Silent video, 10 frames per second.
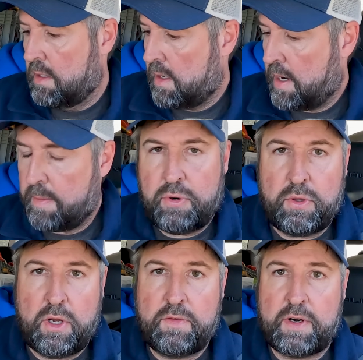All right, I
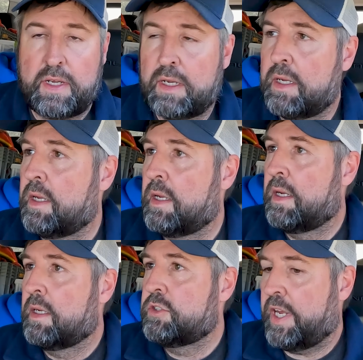pulled over to
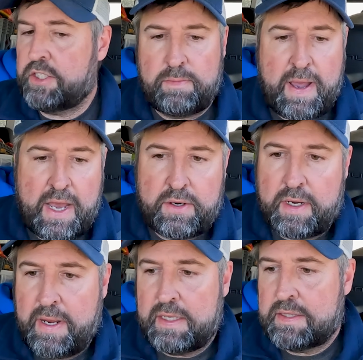change a
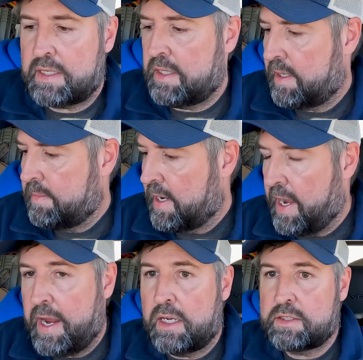battery basically, but
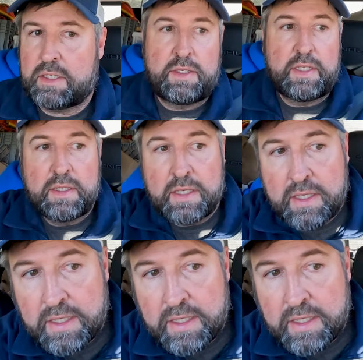I also did